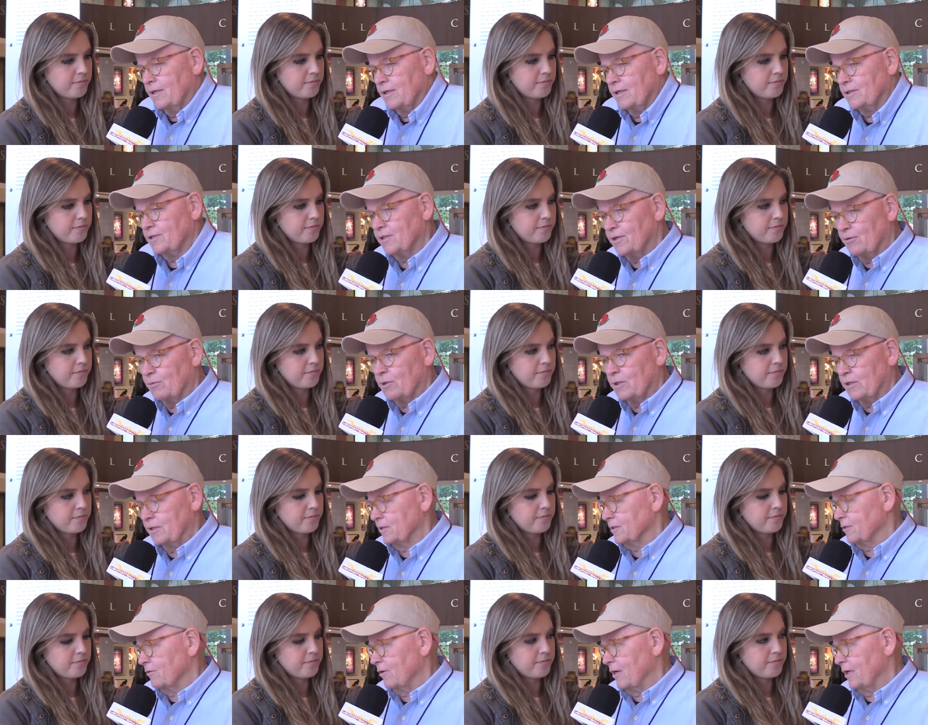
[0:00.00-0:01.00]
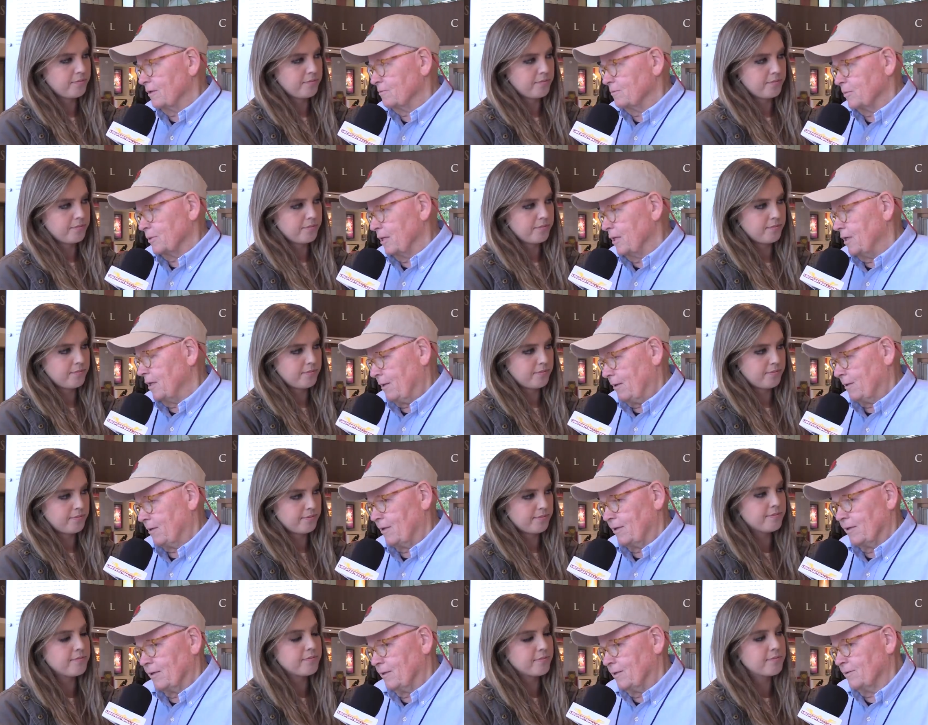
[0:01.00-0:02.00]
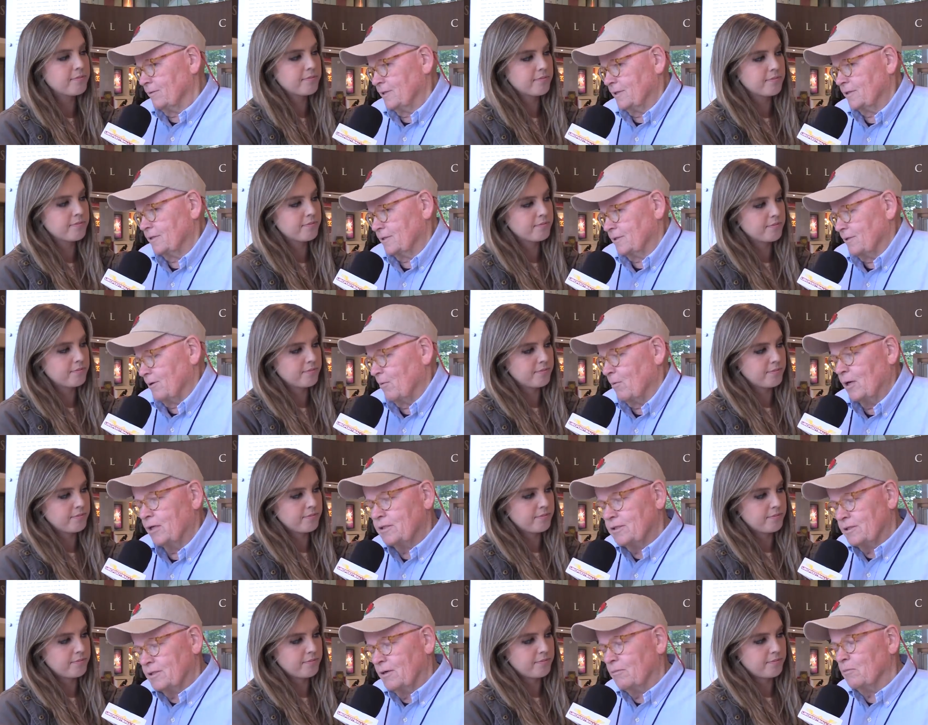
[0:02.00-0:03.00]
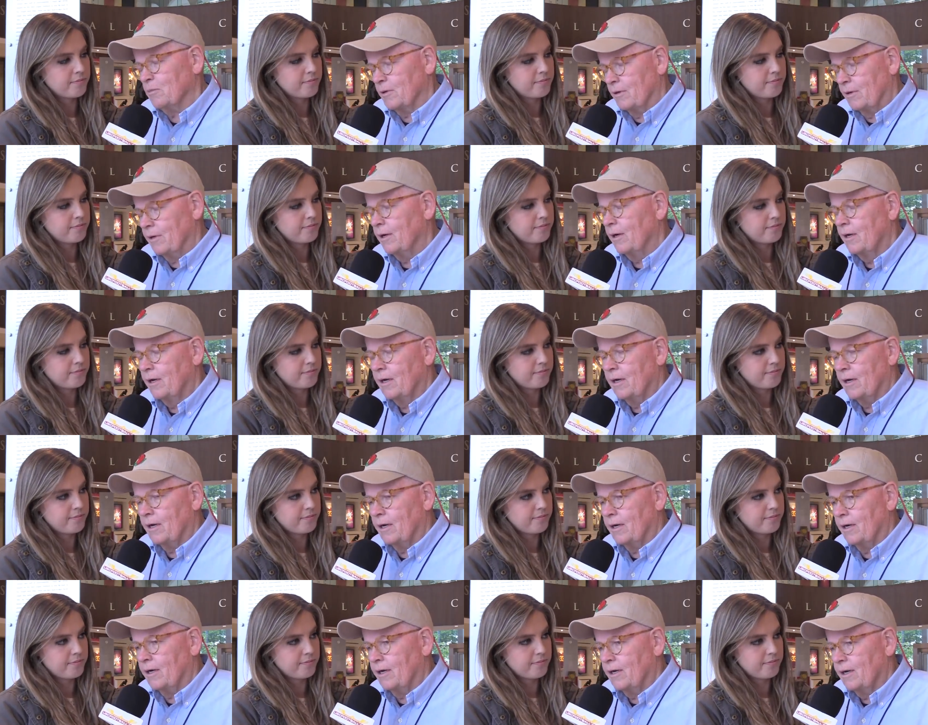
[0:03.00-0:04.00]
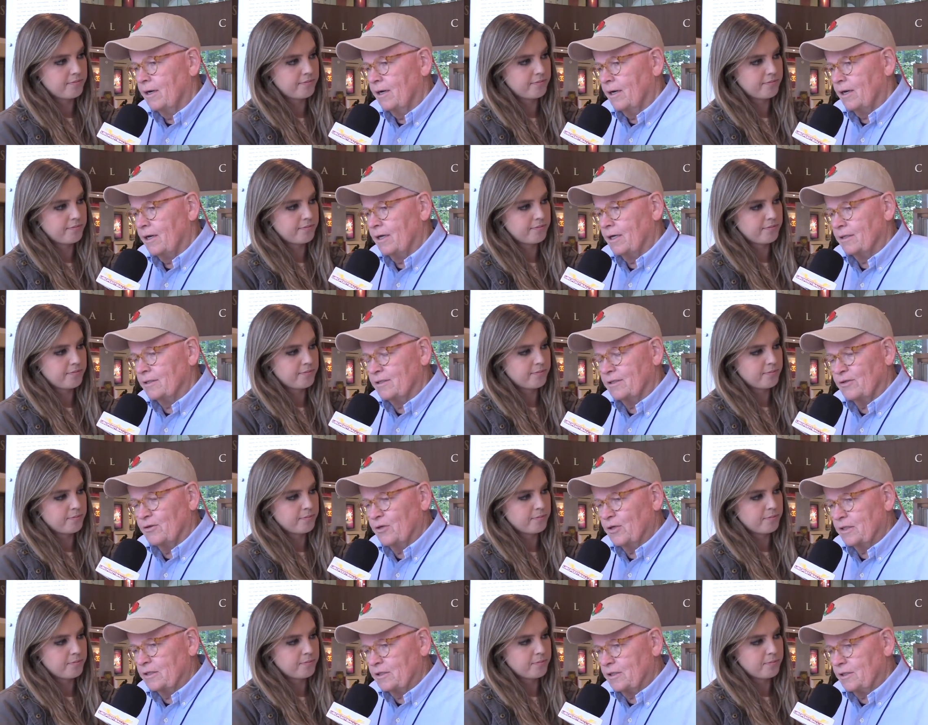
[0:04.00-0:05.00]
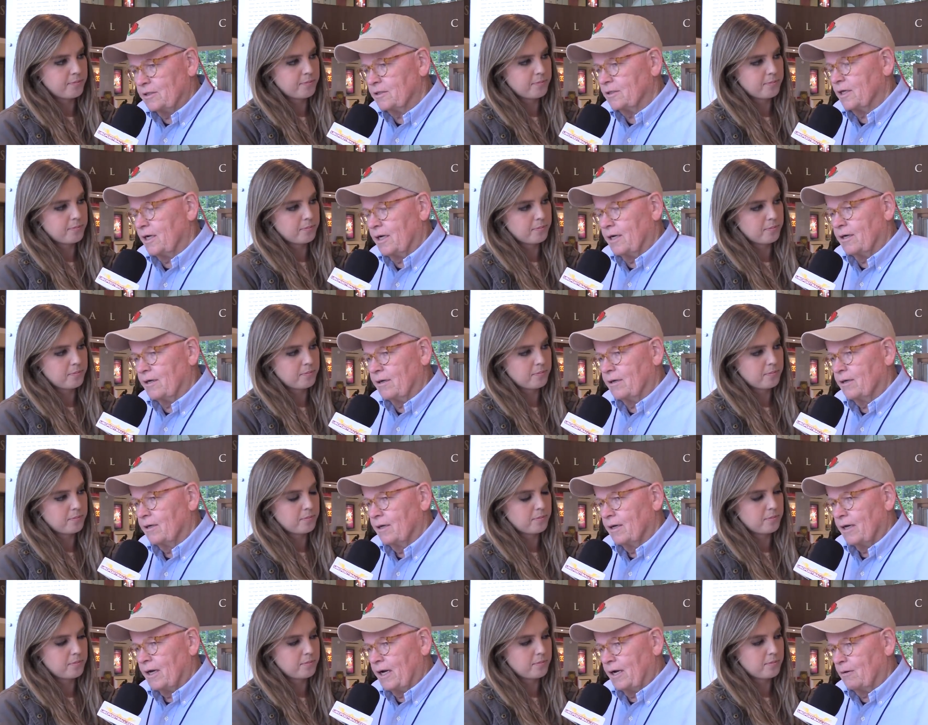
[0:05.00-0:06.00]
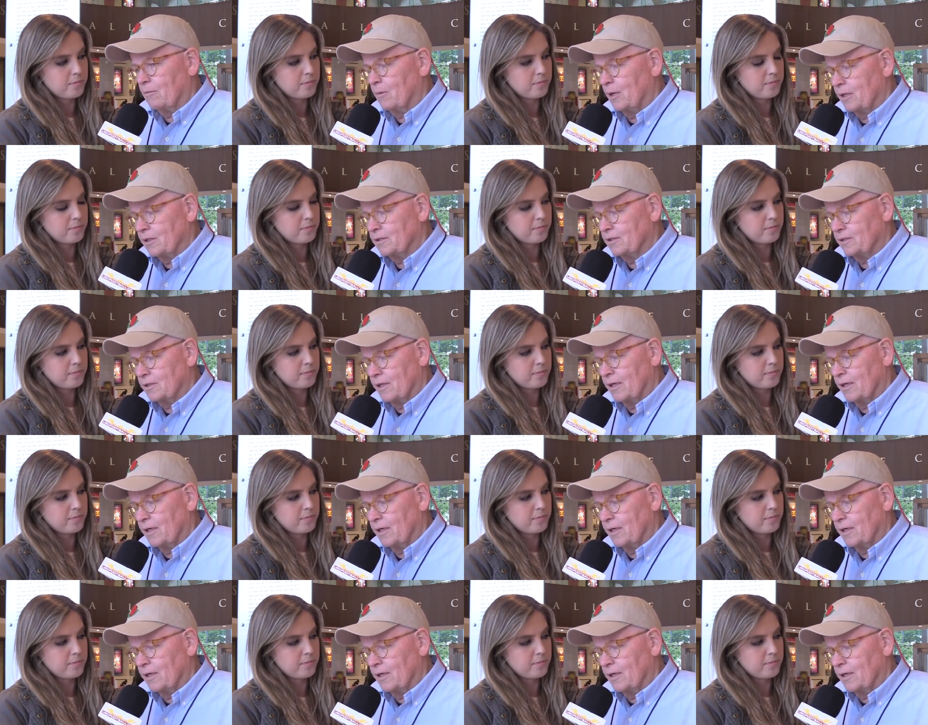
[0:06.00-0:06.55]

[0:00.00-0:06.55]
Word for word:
Speaker 1: this year we just go out and play. You know, it's so much simpler. Uh, and you can just tell how much,